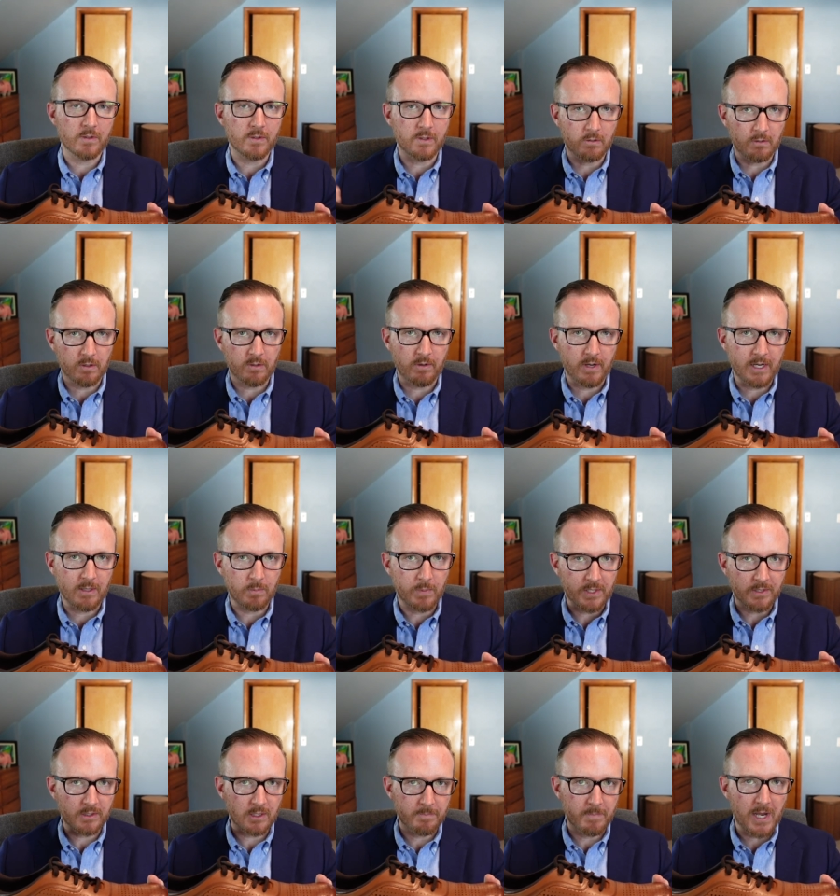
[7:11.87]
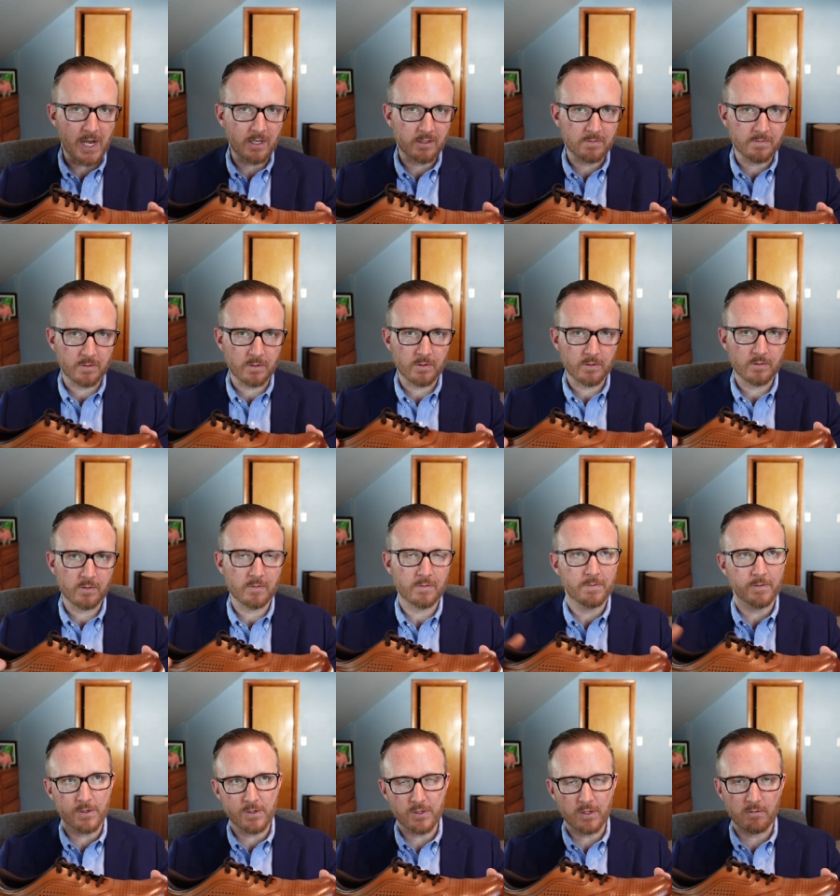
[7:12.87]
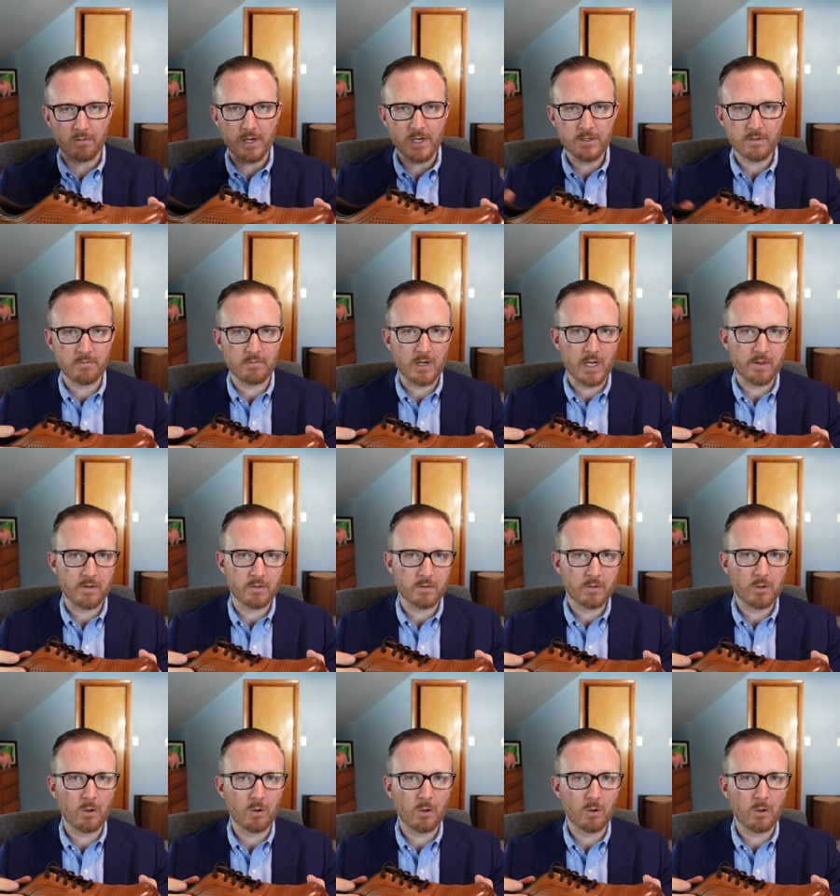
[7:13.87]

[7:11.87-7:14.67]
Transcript: zero grand wingtip Oxfords, the first generation rather.